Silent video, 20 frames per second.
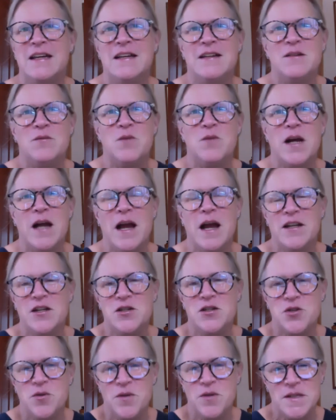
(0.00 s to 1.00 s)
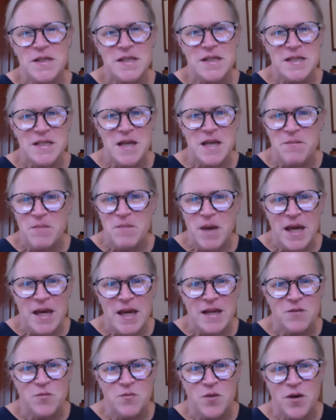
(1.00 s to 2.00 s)
what kind of choices they
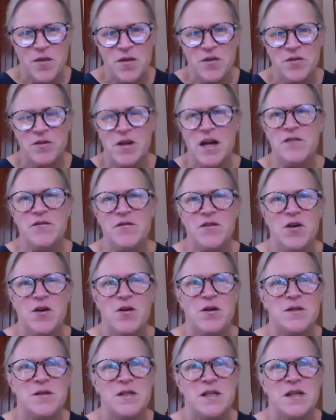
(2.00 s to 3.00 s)
make, and where their life goes.